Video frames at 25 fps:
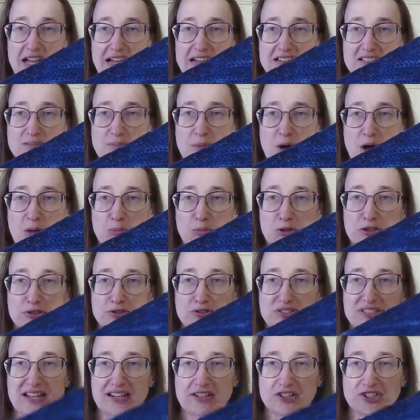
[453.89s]
a small blue
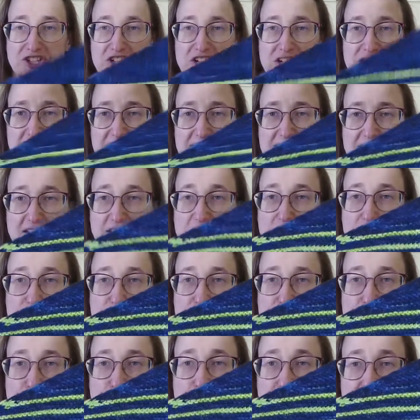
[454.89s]
section, and then you
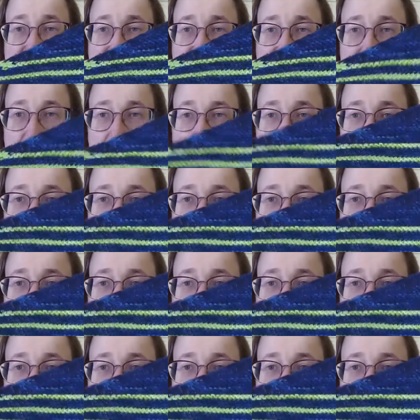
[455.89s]
do some